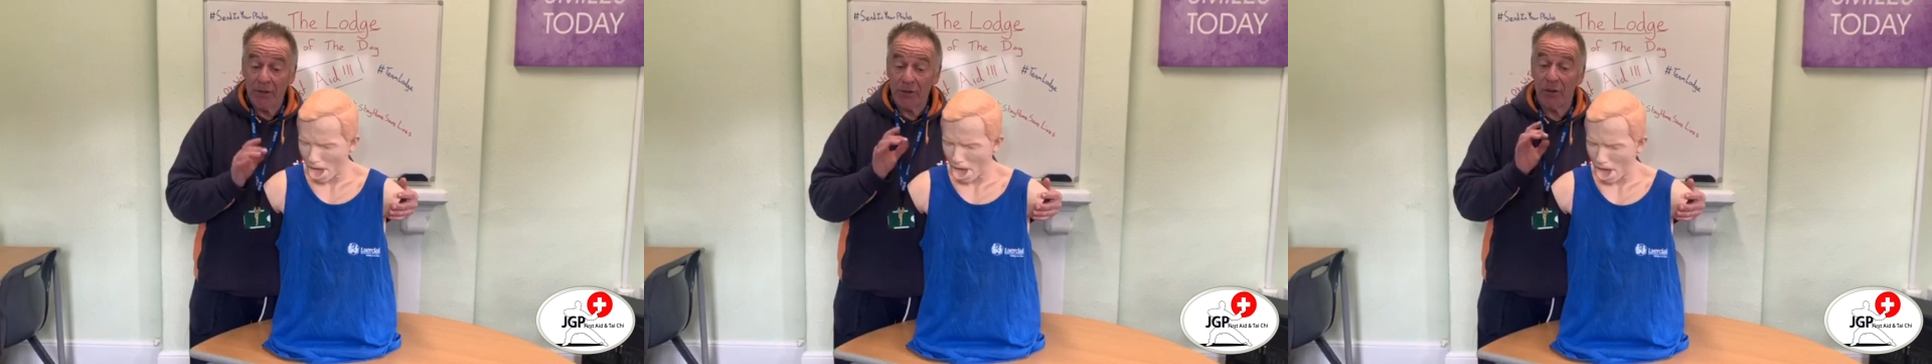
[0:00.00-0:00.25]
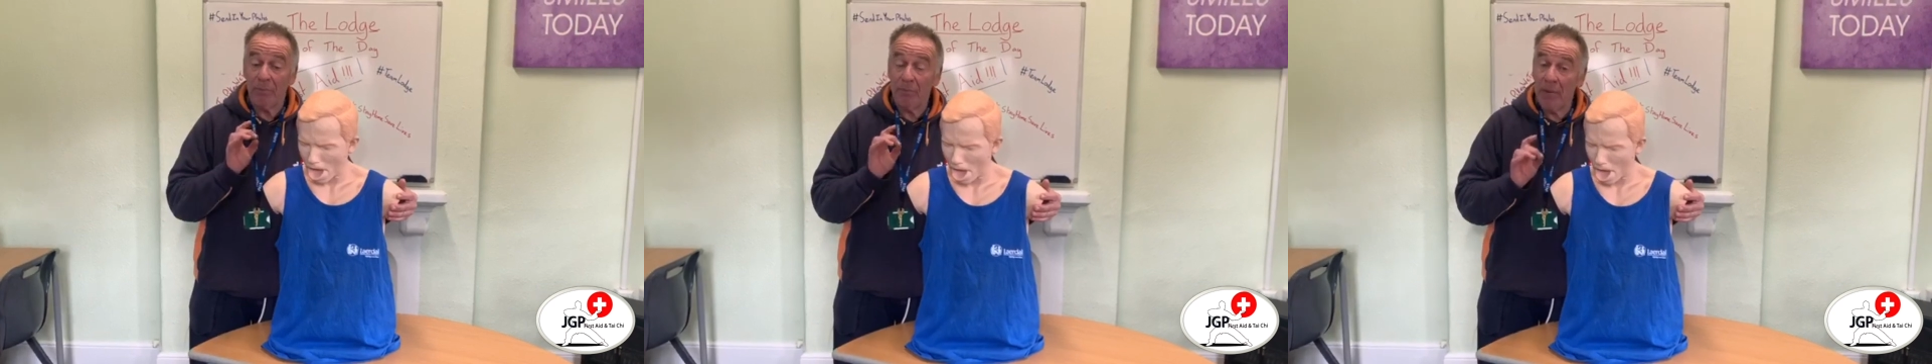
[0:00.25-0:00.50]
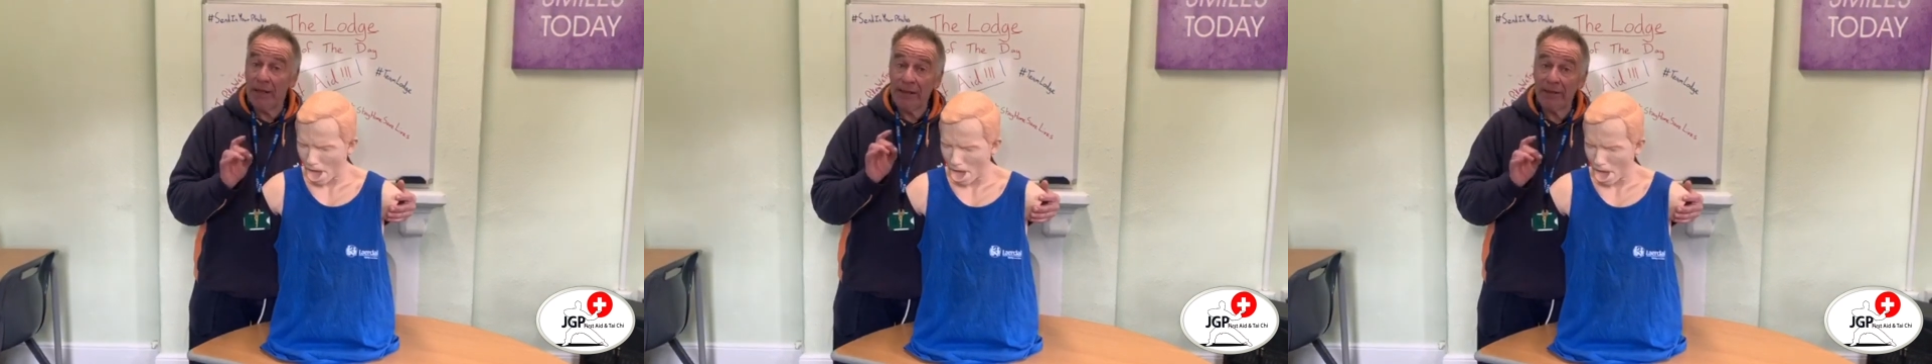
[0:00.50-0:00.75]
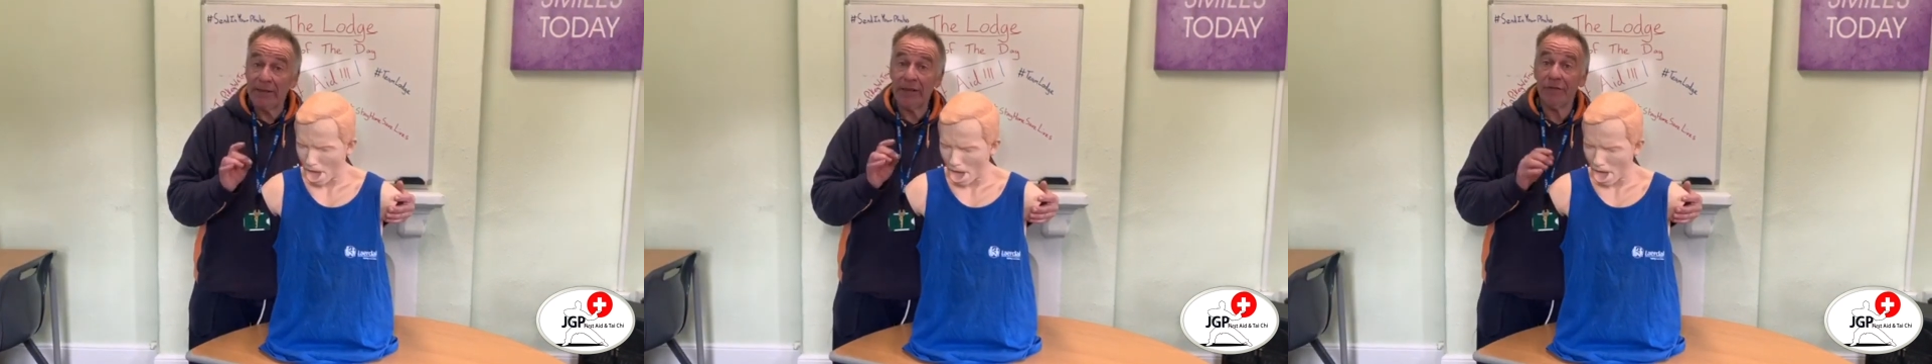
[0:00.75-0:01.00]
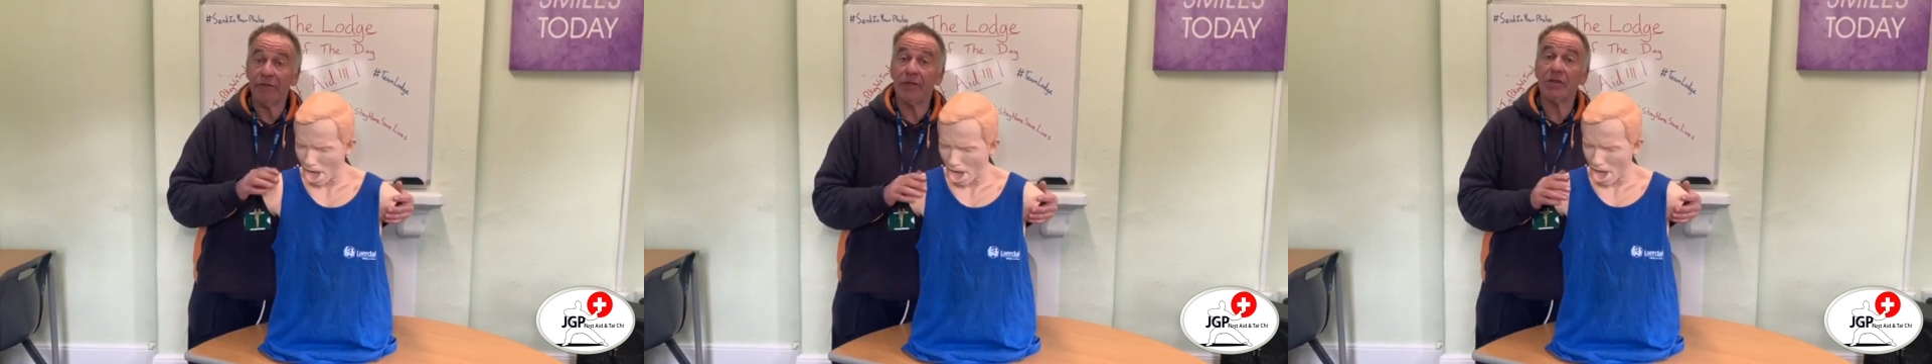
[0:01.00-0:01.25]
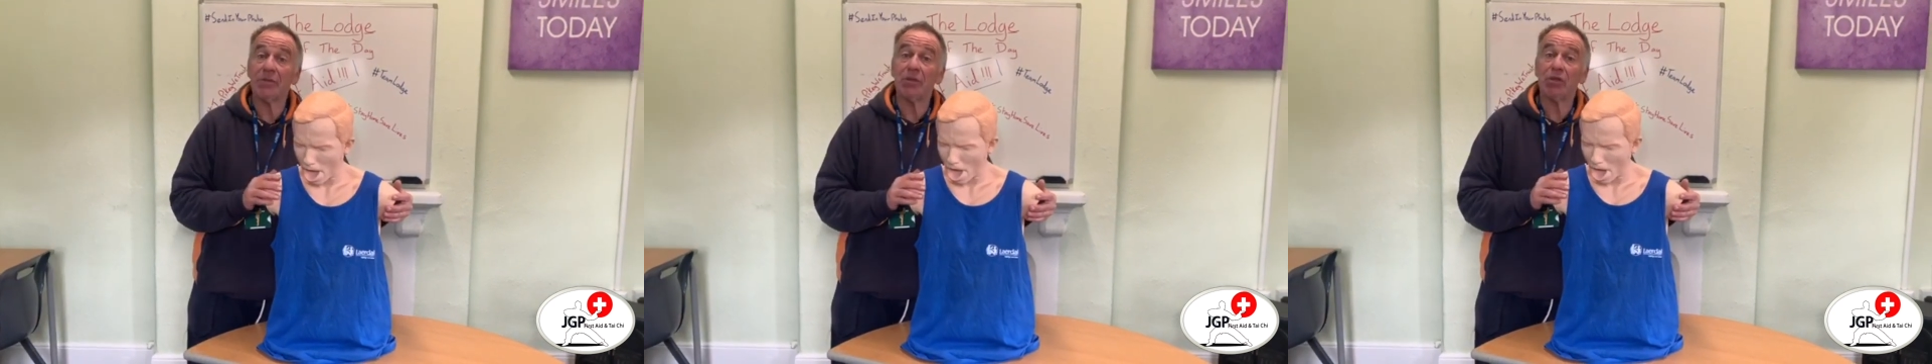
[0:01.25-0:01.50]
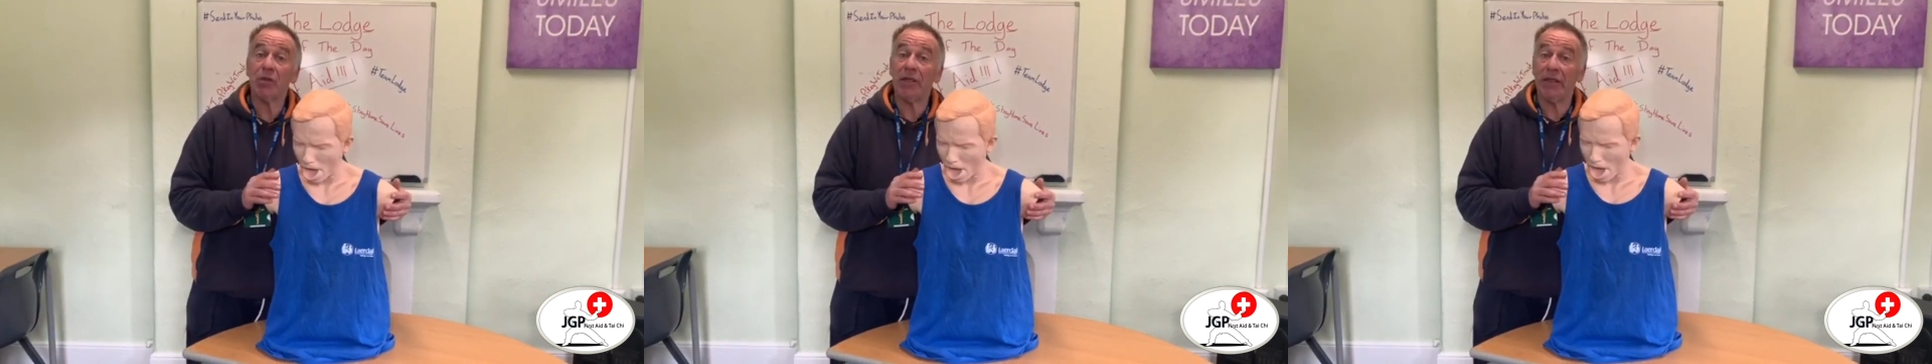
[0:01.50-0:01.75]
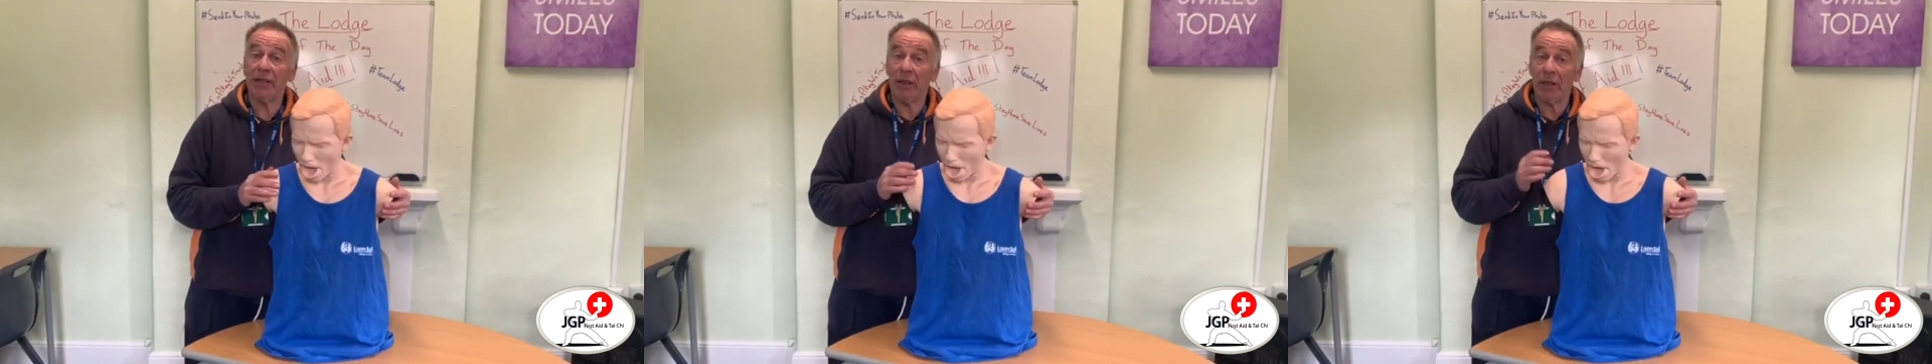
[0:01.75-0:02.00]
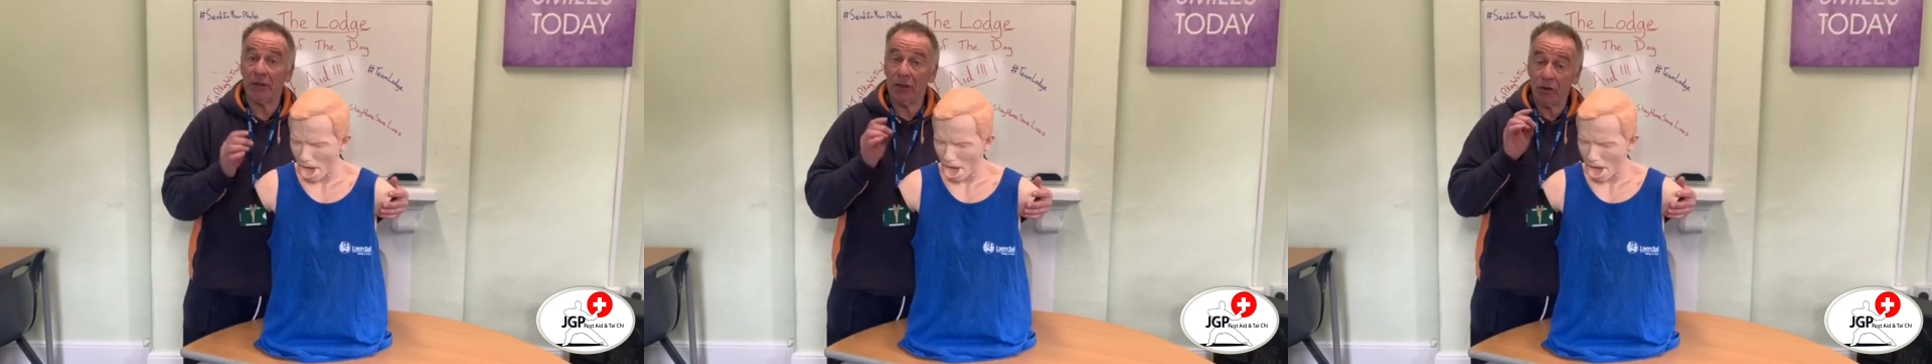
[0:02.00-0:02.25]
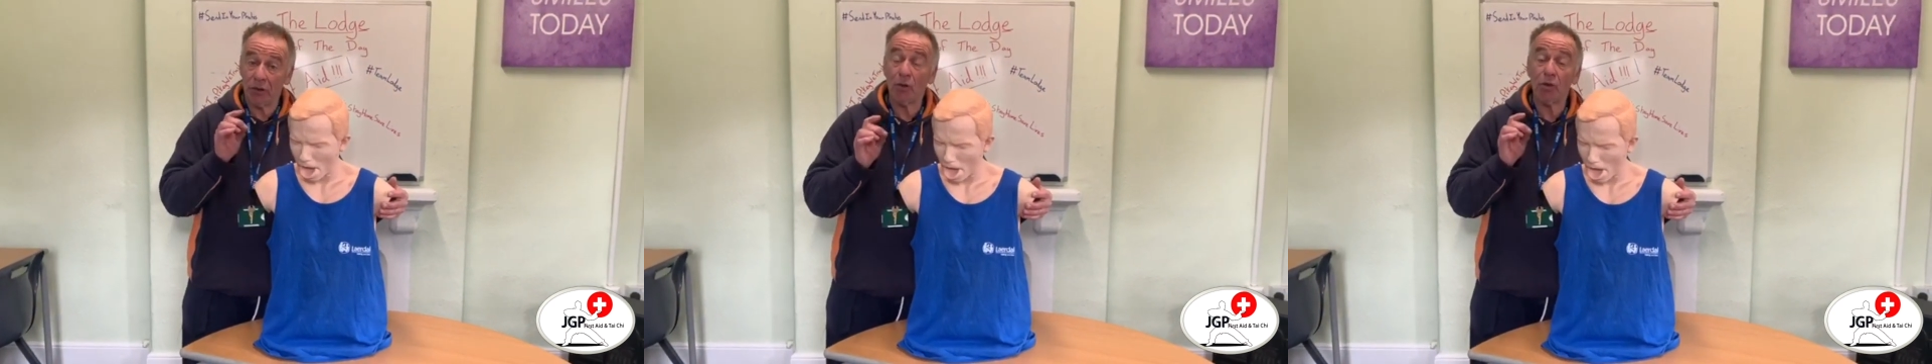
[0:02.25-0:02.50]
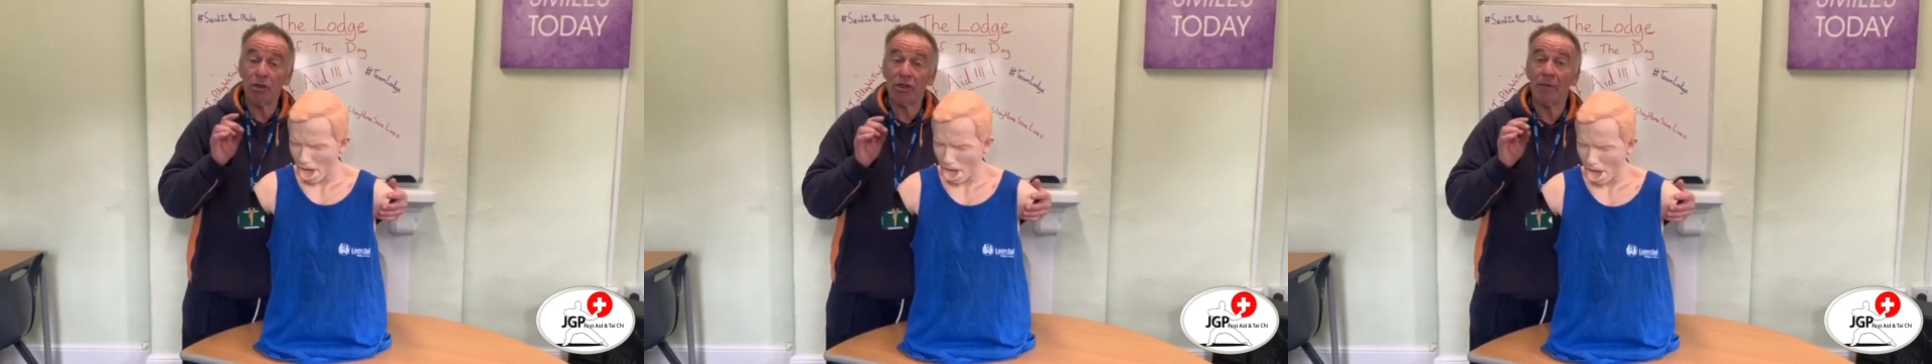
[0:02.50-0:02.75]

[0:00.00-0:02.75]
So the main difference between an adult,